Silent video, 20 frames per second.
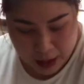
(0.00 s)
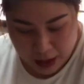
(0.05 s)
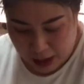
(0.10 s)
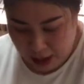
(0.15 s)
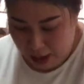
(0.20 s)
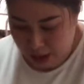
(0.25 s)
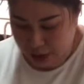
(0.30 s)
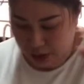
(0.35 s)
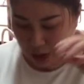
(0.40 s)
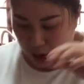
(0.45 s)

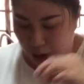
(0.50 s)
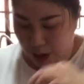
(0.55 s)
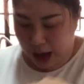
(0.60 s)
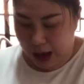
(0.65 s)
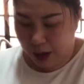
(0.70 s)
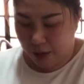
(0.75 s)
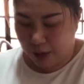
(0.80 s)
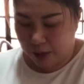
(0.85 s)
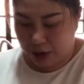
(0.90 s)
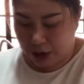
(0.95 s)
So
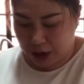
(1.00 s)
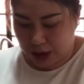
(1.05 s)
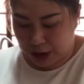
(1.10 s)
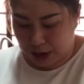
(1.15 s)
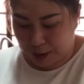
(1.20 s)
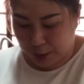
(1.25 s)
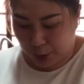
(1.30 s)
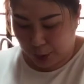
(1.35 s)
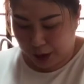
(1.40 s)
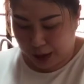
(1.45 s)
I will
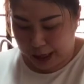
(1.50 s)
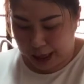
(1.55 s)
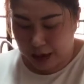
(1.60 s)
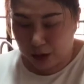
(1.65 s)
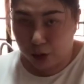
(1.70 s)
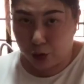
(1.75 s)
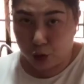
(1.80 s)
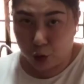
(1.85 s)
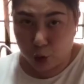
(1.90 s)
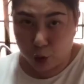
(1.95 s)
just put
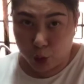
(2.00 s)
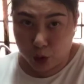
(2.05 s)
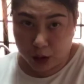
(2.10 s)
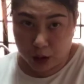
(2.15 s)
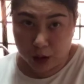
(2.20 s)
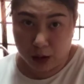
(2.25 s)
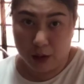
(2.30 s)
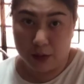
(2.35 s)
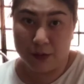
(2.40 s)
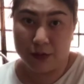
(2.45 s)
in 2
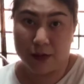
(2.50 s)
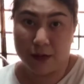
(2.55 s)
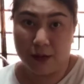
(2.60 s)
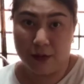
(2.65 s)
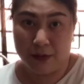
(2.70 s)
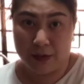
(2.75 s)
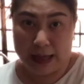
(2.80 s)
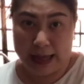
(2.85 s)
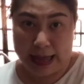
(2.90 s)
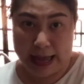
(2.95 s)
cloves
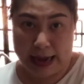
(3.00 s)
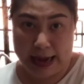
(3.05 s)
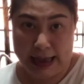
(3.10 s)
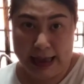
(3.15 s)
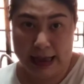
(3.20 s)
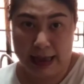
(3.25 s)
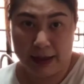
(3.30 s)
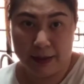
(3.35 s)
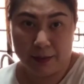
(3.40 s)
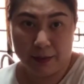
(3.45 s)
of
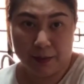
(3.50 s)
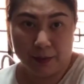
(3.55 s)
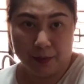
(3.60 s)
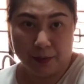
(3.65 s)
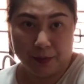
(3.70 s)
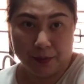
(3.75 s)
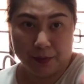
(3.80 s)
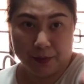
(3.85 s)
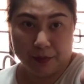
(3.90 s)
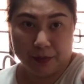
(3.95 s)
garlic.
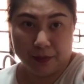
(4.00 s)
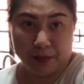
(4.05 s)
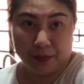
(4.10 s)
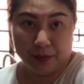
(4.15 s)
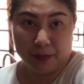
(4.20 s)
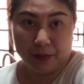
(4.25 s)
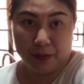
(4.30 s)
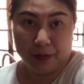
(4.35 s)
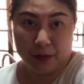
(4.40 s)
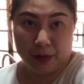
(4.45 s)

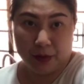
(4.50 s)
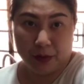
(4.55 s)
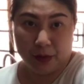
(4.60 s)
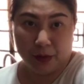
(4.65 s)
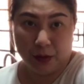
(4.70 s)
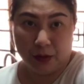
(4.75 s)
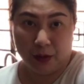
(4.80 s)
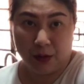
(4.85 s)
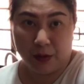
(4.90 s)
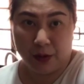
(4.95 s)

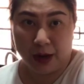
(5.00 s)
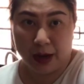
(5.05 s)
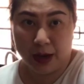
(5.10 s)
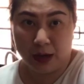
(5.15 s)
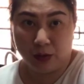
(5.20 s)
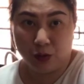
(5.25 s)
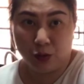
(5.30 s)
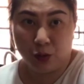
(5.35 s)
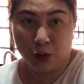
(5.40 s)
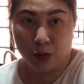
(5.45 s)
All right,
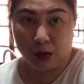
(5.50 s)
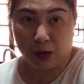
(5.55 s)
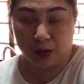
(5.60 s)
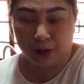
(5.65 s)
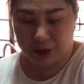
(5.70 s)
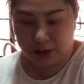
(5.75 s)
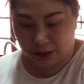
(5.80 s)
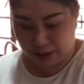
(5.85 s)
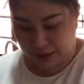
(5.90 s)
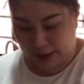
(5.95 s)
2
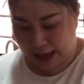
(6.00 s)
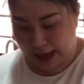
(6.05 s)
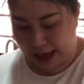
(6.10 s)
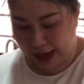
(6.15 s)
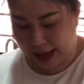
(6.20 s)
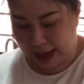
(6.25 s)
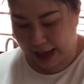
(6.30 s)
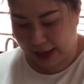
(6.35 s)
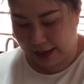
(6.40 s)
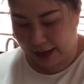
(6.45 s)
cloves of
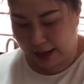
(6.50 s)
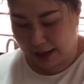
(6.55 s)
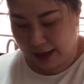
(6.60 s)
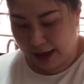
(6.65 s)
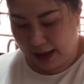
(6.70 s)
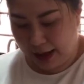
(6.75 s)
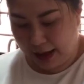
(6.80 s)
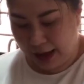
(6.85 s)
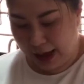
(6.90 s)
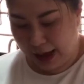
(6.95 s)
garlic,
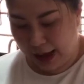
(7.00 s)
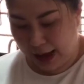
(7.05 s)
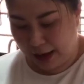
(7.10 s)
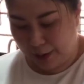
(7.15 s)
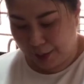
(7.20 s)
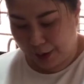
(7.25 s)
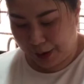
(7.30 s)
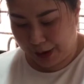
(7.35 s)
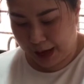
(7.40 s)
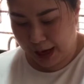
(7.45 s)

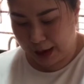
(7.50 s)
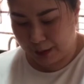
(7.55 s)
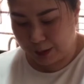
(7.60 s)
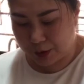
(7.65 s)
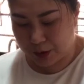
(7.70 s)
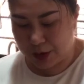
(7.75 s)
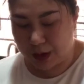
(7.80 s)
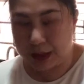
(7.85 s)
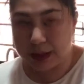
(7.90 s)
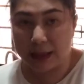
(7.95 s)
and
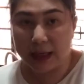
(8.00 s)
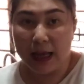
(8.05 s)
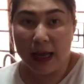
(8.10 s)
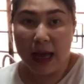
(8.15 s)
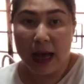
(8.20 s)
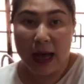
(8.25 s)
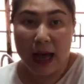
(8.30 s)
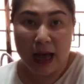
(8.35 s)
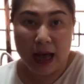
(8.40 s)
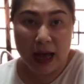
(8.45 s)
perhaps just
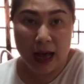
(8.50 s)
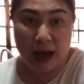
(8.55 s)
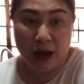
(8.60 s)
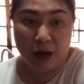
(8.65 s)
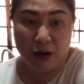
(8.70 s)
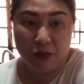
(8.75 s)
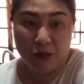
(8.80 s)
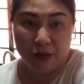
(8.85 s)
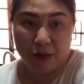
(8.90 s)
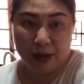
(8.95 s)
half